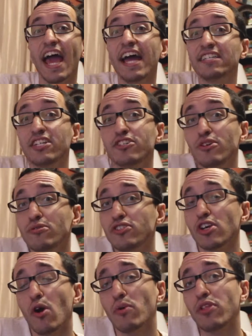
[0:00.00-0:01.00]
and to do
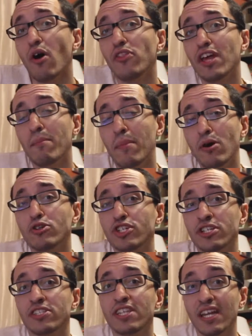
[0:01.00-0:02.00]
so with all the
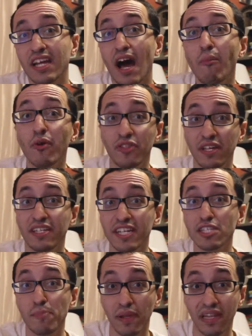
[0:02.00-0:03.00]
emotions that come with the
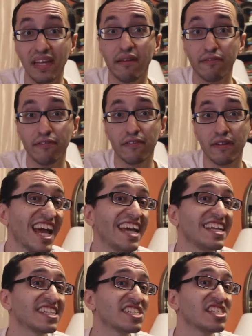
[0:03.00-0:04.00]
disbelief
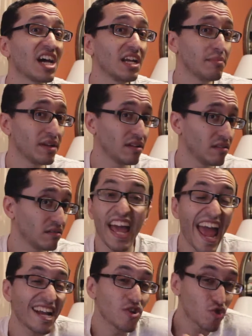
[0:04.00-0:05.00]
and excitement
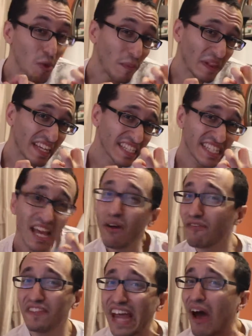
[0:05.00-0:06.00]
and crippling
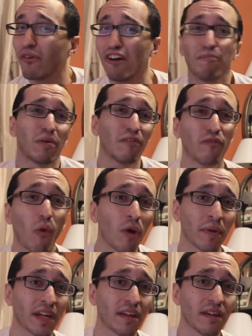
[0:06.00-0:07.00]
self-doubt of
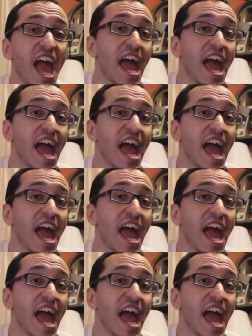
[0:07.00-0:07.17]
performing,